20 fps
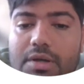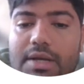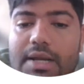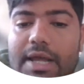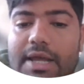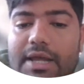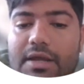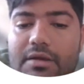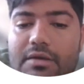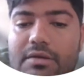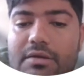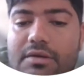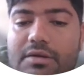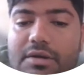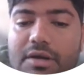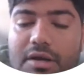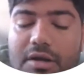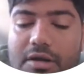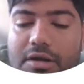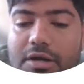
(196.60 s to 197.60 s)

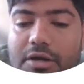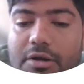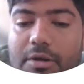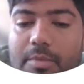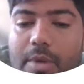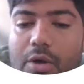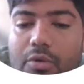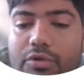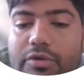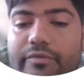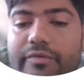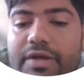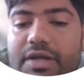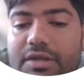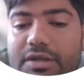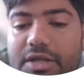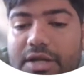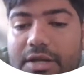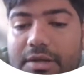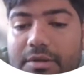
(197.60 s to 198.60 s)
learn about the
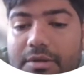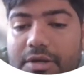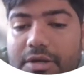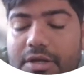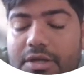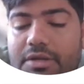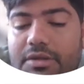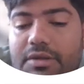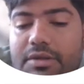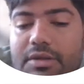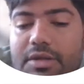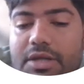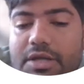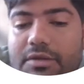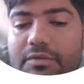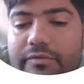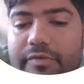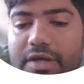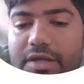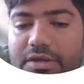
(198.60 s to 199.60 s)
week 3.
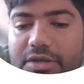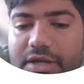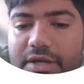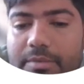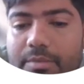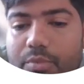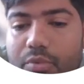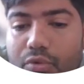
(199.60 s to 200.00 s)
In week 3